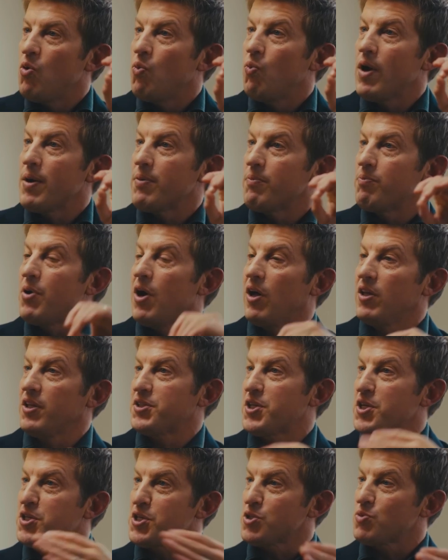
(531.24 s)
when
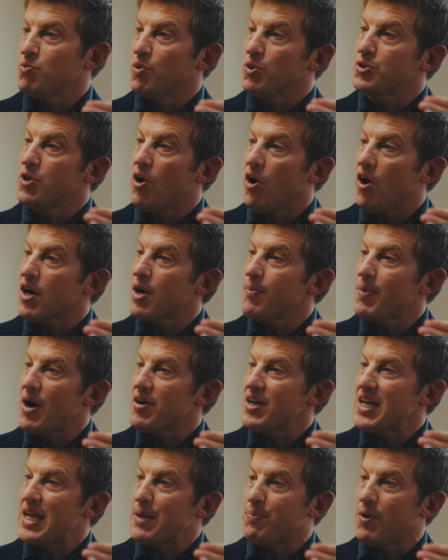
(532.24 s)
politicians will talk
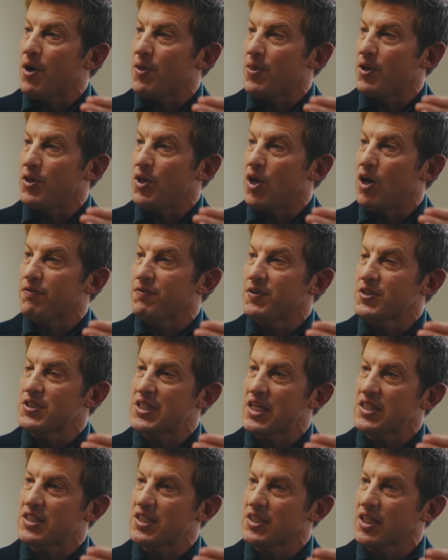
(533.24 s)
about NEPA, they'll often
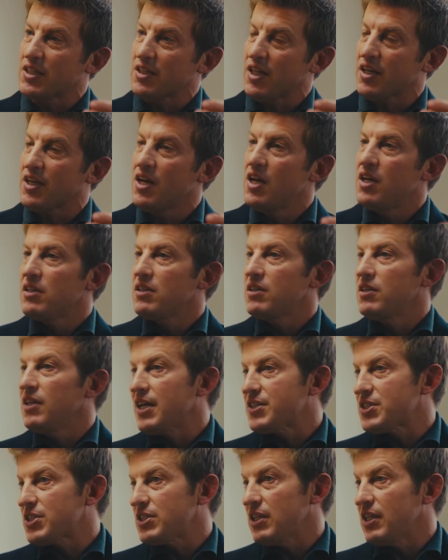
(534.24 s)
say something like,
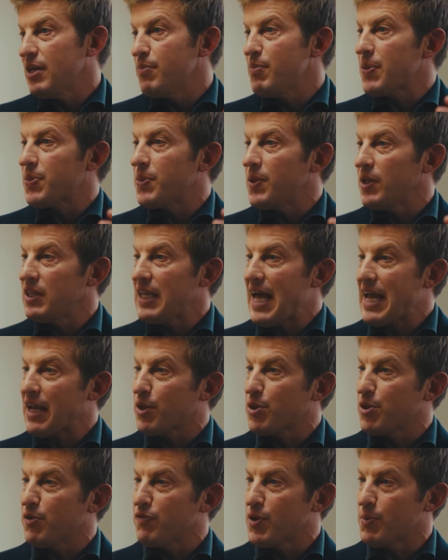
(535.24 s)
let's limit the
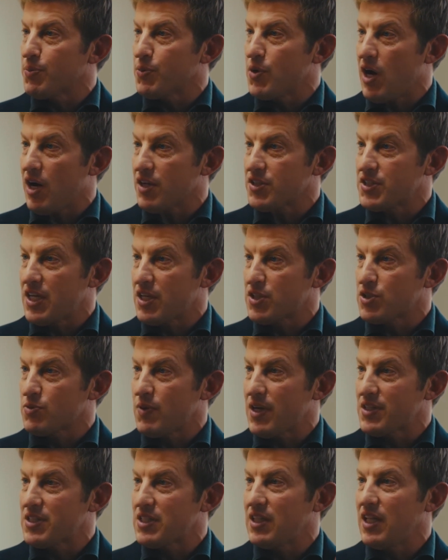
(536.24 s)
length of the process,
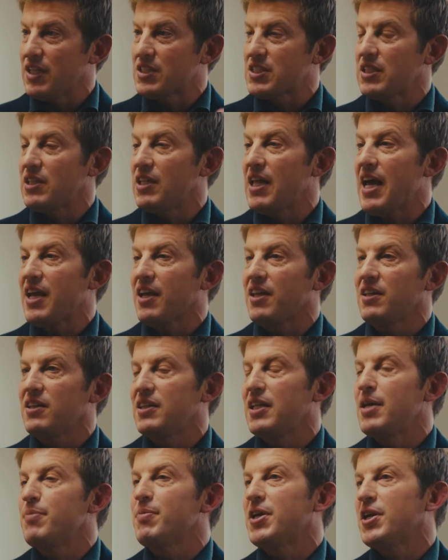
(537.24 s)
right? Let's
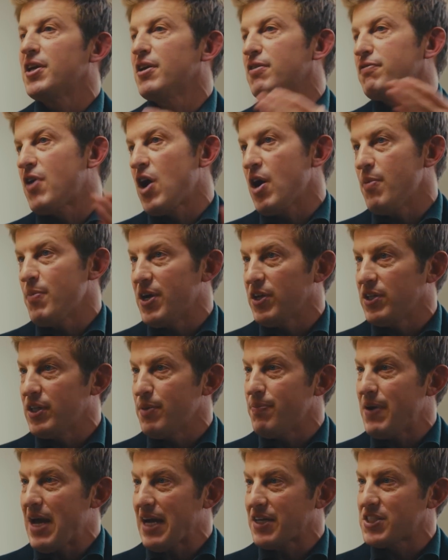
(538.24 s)
limit an environmental
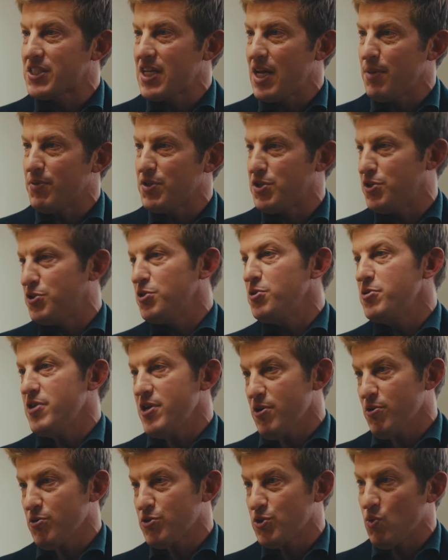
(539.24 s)
impact statement to 2
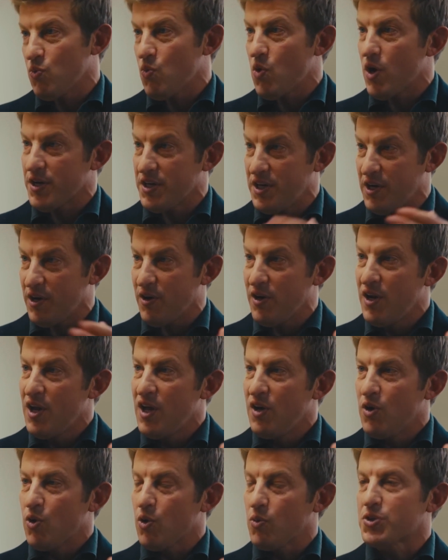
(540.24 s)
years or 1 year,
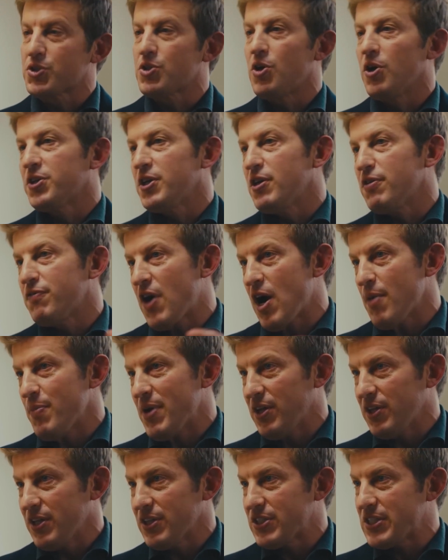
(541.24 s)
or what's called an
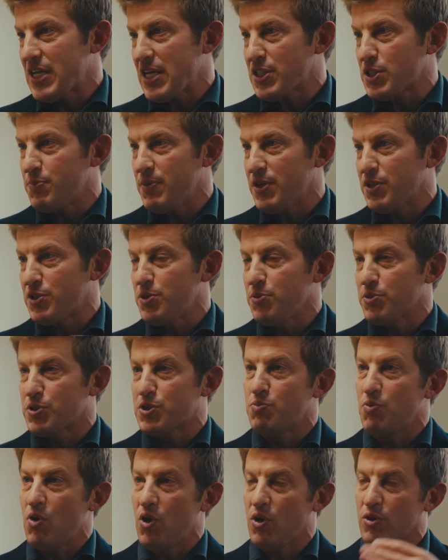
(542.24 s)
environmental assessment to a
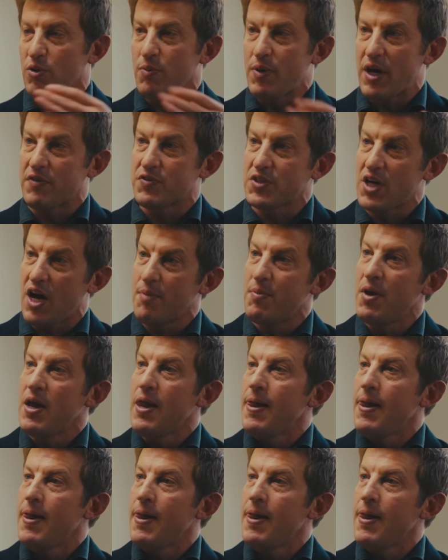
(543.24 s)
smaller amount of time.